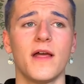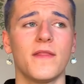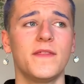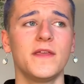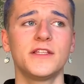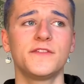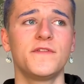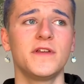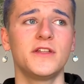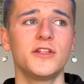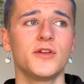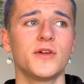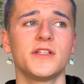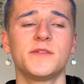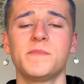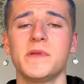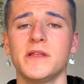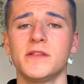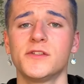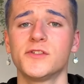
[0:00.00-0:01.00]
This video
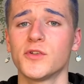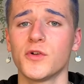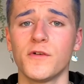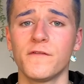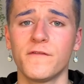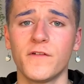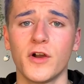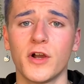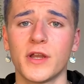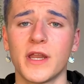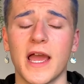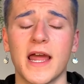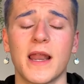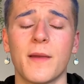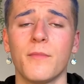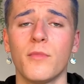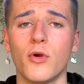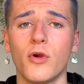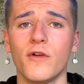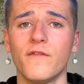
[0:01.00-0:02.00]
has been so fun and
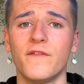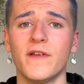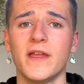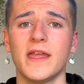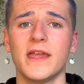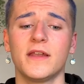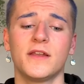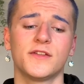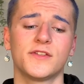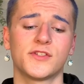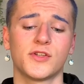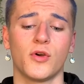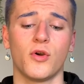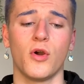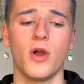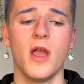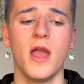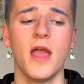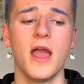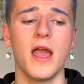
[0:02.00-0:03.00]
I'm motivated,
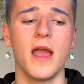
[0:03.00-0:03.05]
so